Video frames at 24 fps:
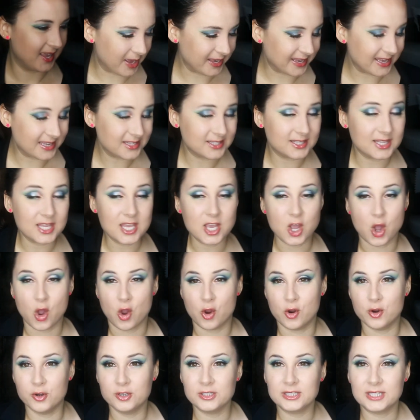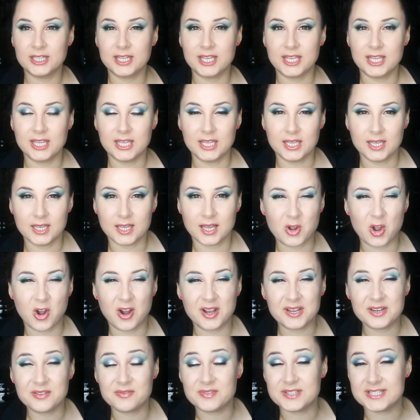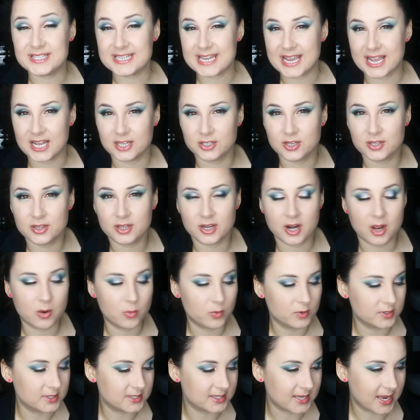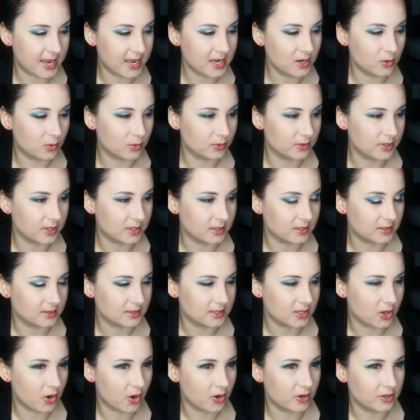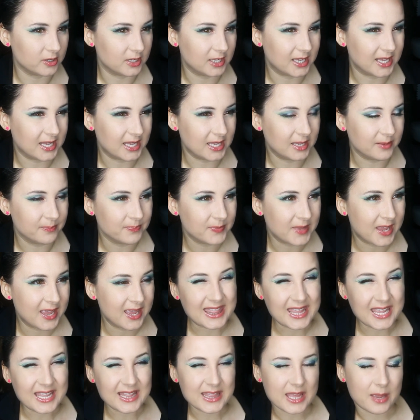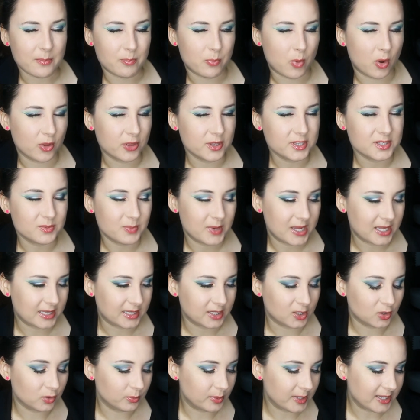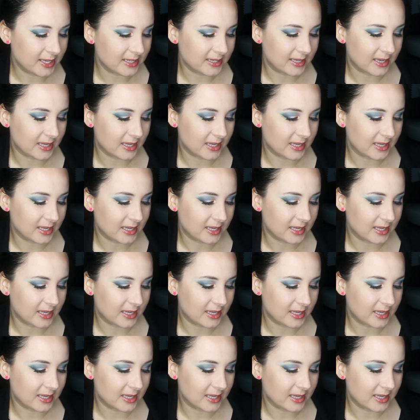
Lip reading: I guess the only kind of downer that I would say, or the only thing that bothers me a little bit,